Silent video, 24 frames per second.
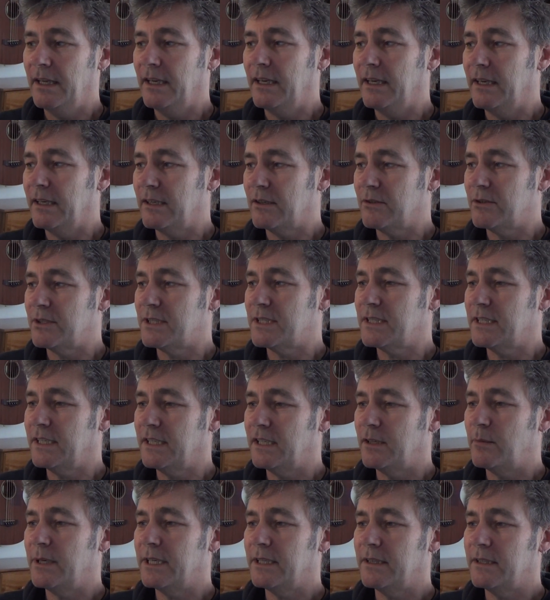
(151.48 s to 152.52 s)
And I was
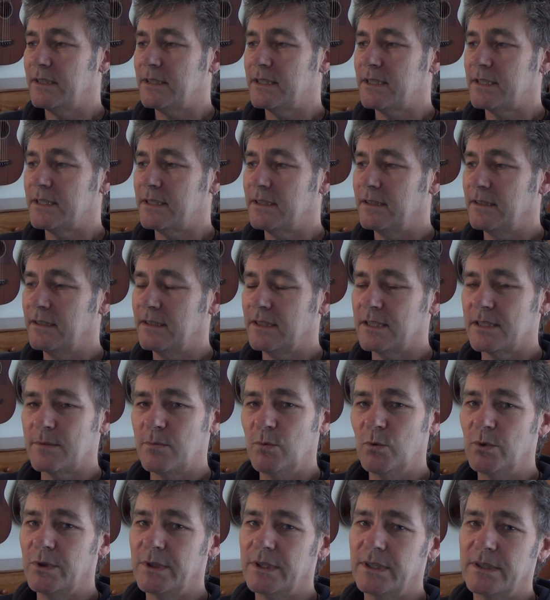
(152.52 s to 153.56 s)
thinking about this this
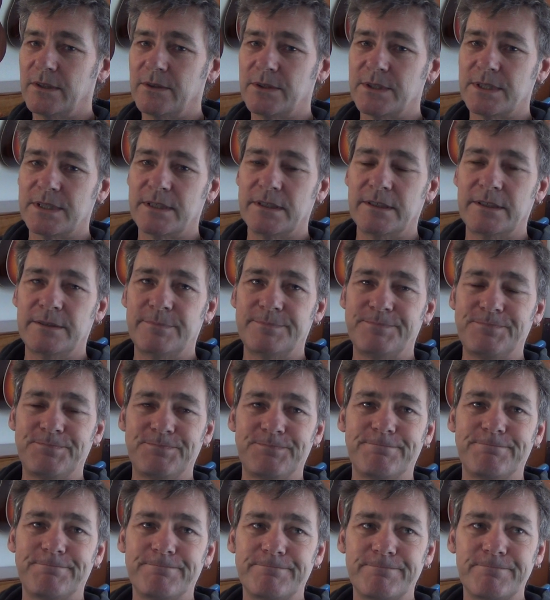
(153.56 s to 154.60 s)
morning and I was going,
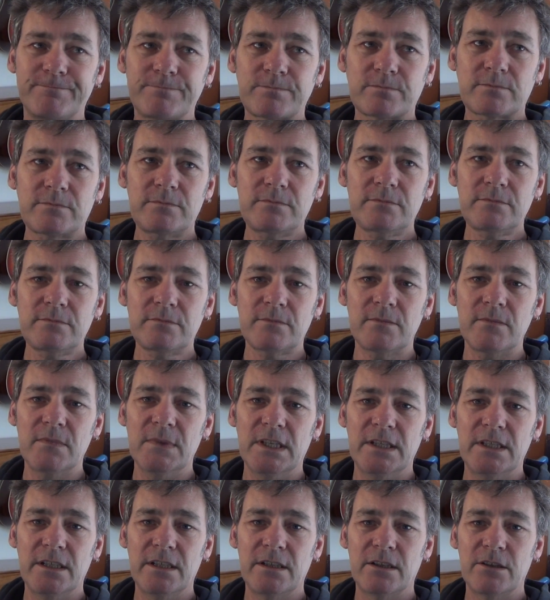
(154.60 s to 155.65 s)

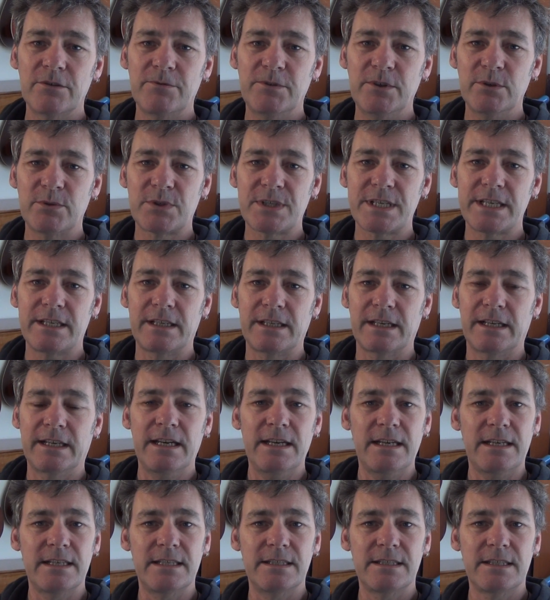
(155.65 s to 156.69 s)
you know, if you're selling
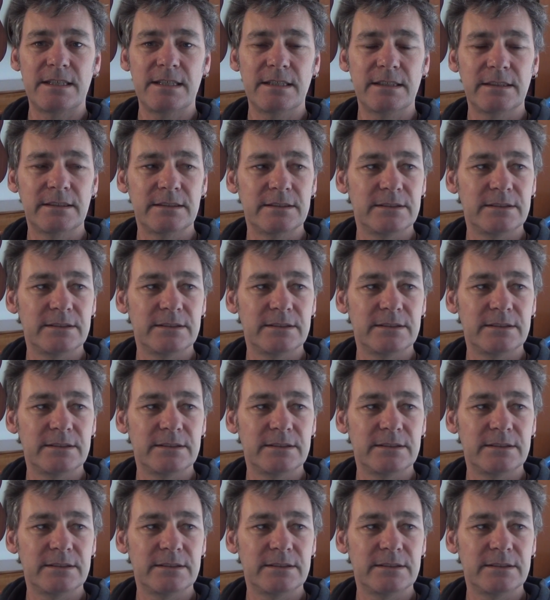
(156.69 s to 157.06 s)
cars,